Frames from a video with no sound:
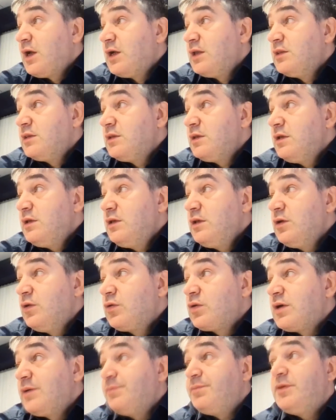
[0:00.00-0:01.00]
And, you
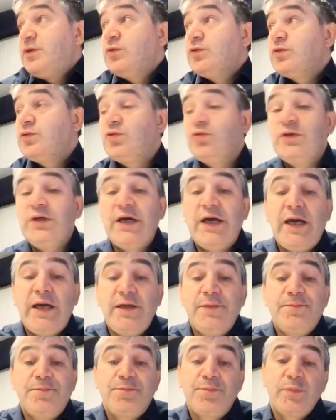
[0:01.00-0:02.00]
know, compute
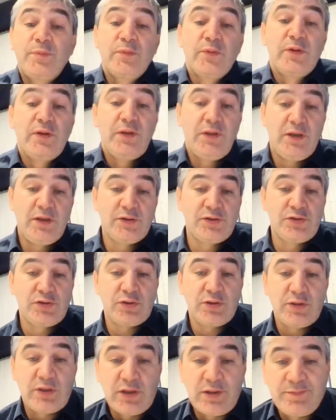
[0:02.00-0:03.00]
today is,
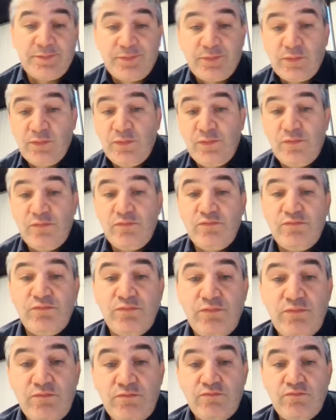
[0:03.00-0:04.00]

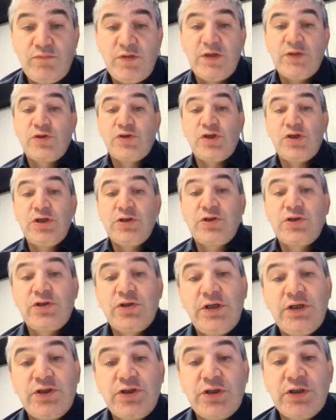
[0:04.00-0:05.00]

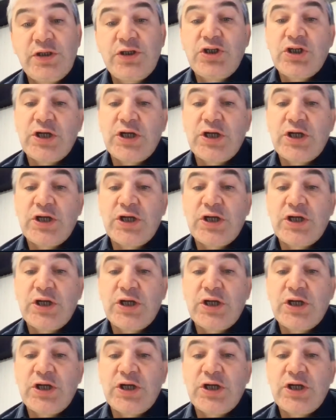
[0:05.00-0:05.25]
it's in